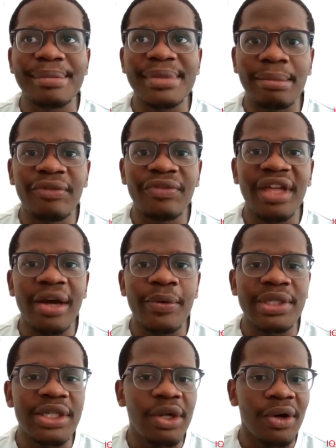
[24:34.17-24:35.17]
some of the
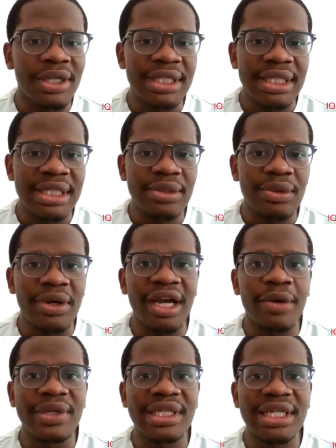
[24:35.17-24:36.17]
equity losses or
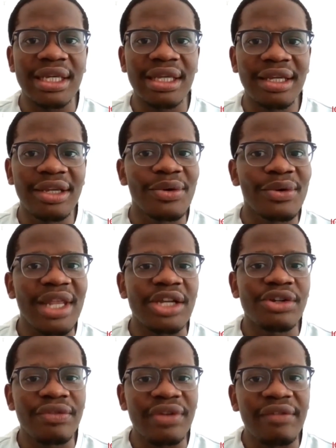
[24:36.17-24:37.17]
equity,
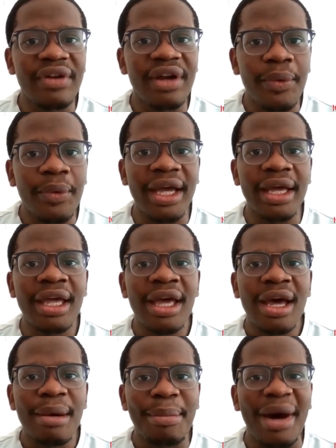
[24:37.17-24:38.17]
that you've given away
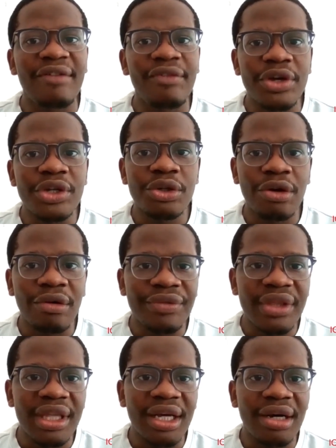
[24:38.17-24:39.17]
by virtue
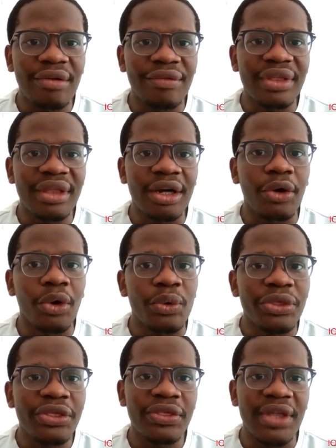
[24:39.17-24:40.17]
of the
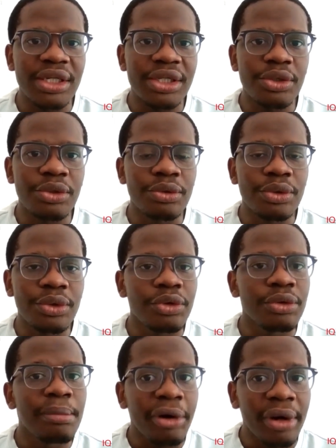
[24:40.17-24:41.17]
growth that
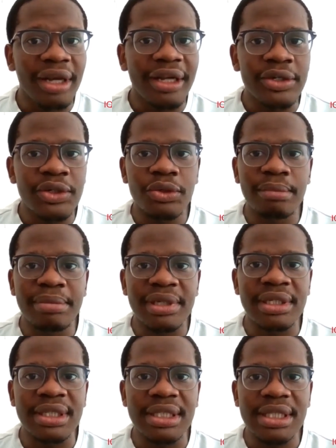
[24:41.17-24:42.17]
you model into your
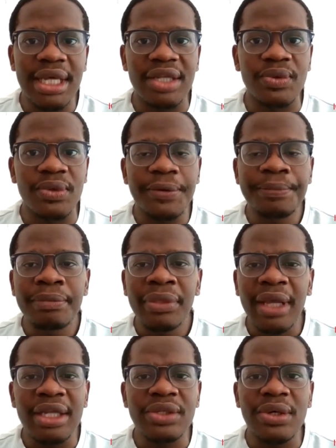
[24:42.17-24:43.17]
business as well.
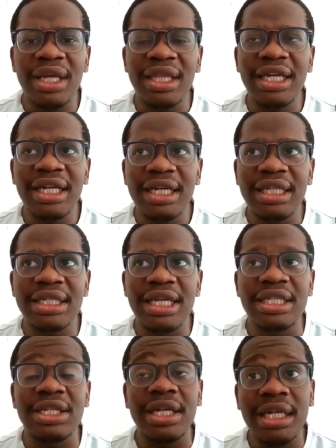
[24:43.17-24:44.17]
And so I think
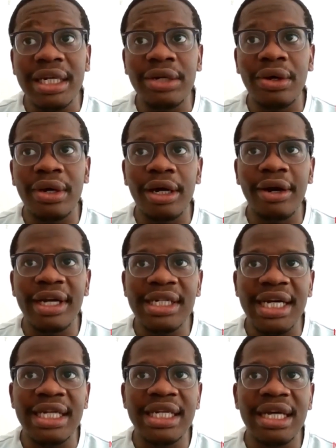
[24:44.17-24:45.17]
it's certainly not a
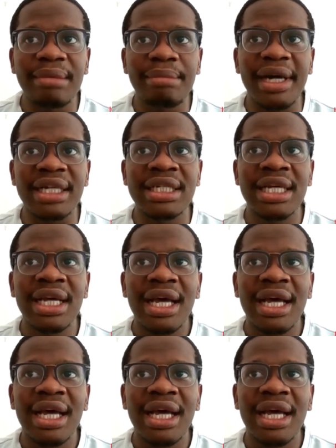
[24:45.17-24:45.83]
great idea, but